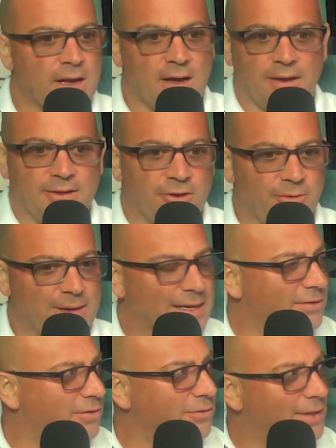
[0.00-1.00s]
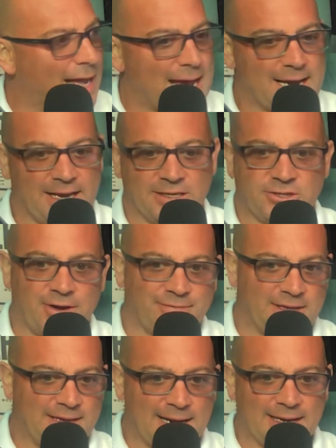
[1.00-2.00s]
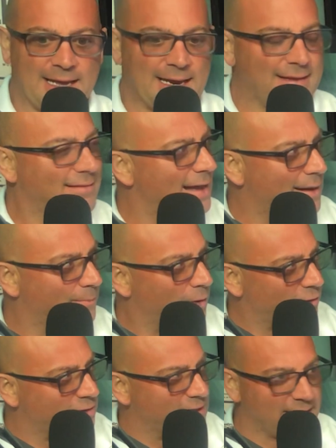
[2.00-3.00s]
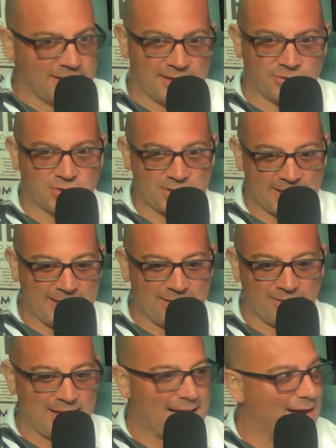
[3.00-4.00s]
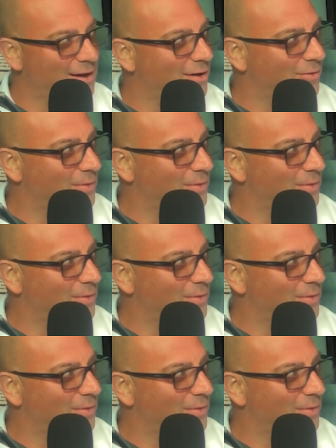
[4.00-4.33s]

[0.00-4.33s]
oh, the only way to do that is you have a dedicated tech person and they're sitting there